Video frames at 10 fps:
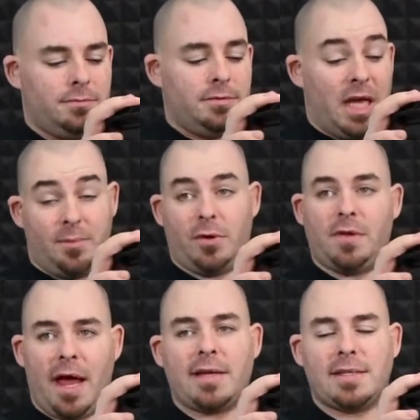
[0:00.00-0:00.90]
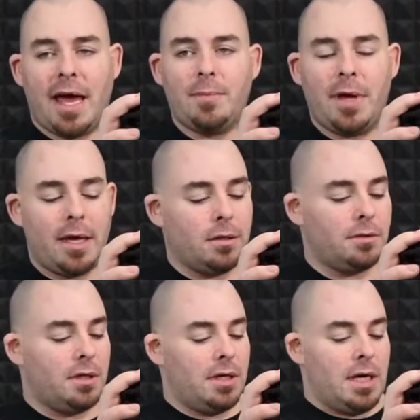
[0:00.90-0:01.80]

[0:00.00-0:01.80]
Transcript: tempered glass side panel,